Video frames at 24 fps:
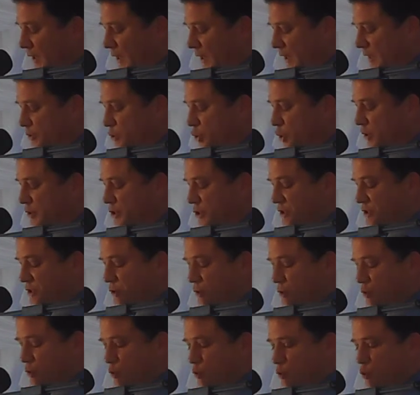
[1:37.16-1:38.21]
It's not
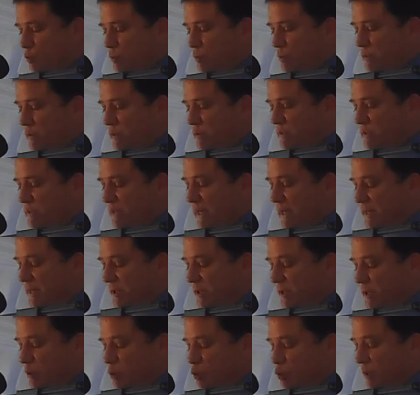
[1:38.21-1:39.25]
just
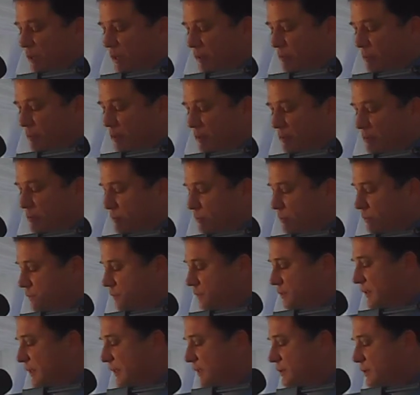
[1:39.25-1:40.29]
Standard and Trimart
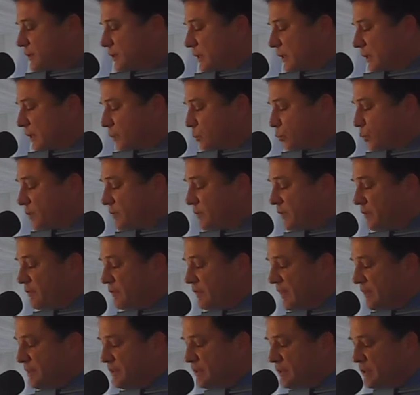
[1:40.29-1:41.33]
that um, we've
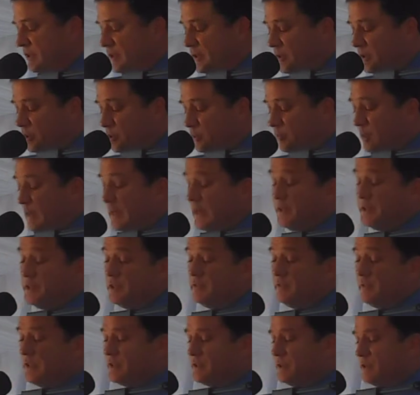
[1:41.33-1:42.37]
invested in or plant to
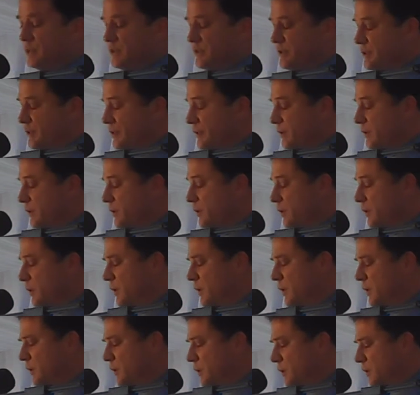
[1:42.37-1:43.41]
invest in this year.
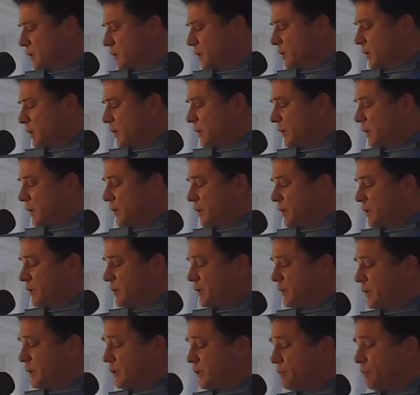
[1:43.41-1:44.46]
Uh,
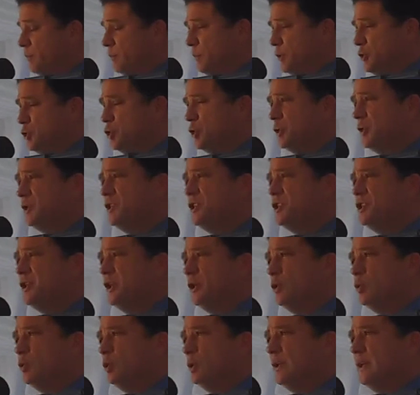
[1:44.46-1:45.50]
the majority
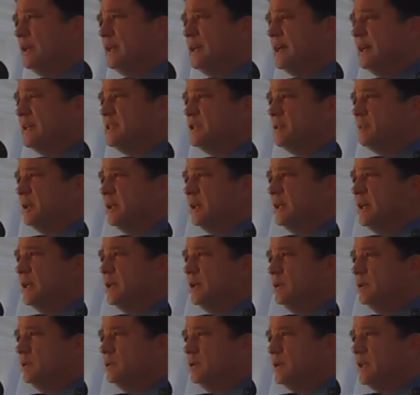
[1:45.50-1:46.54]
shareholder in ANSA
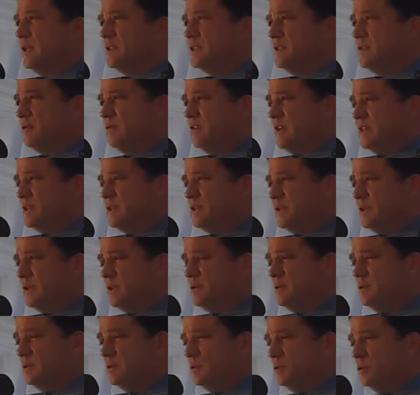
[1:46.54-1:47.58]
McAL has invested
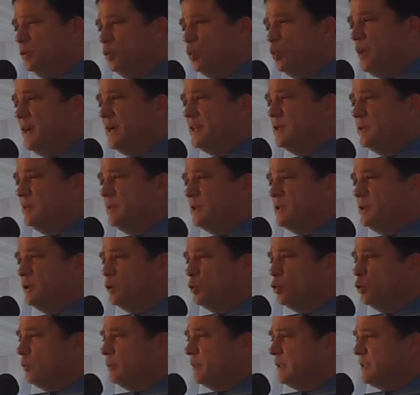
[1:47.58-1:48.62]
quite a bit in
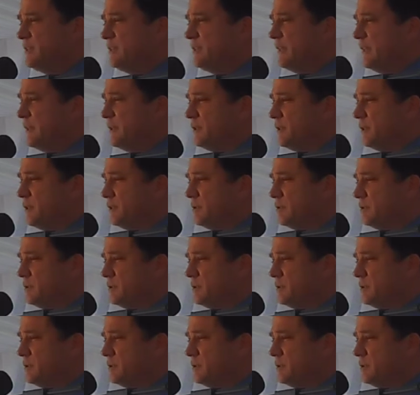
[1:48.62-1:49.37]
Norman Center.